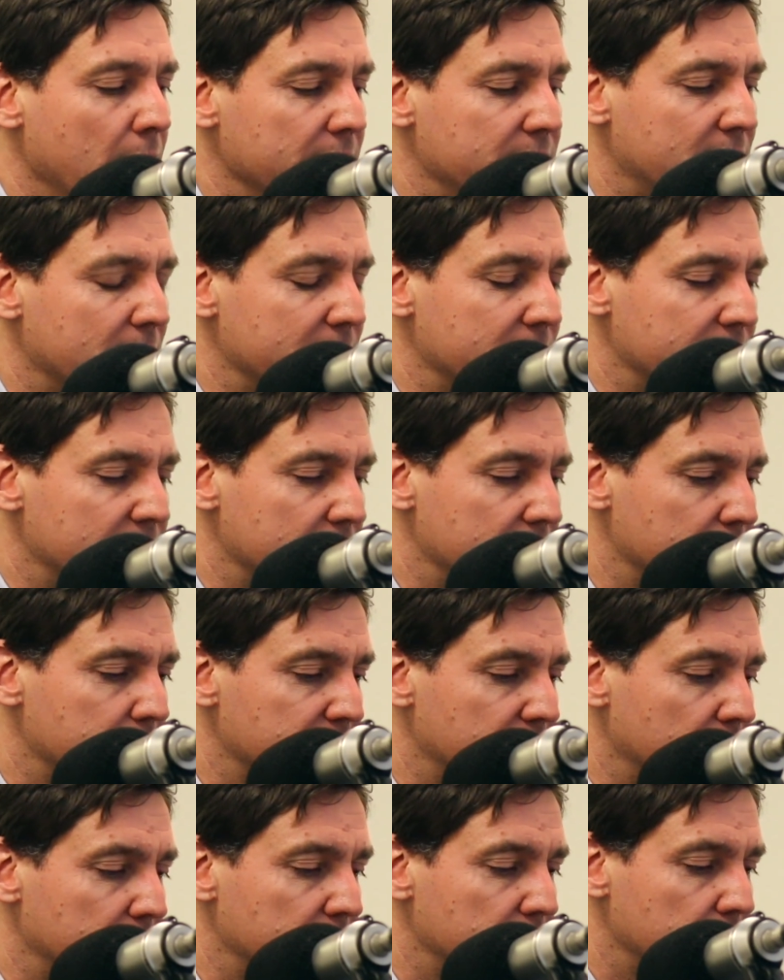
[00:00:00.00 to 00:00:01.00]

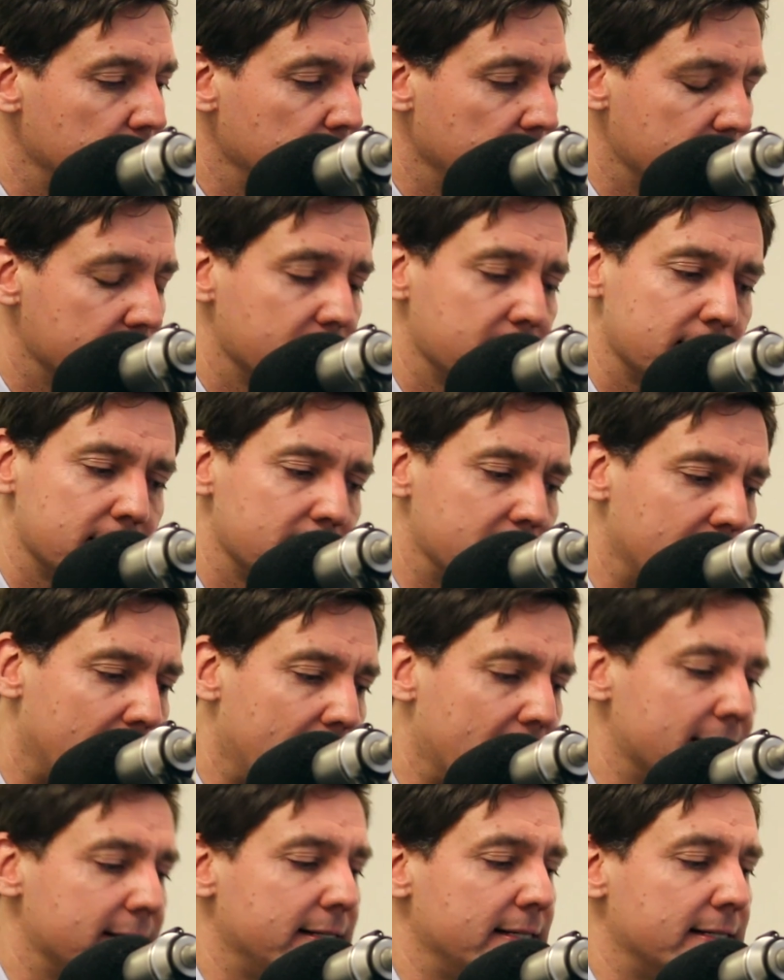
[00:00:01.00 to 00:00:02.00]
This is an
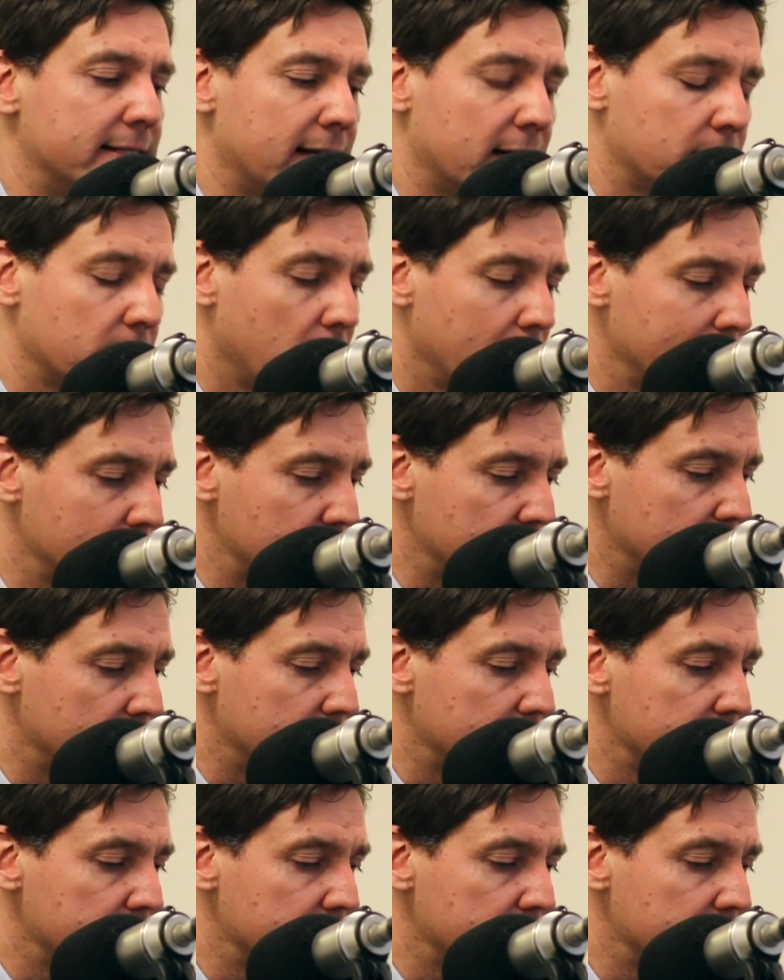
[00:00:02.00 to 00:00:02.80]
anti-technology.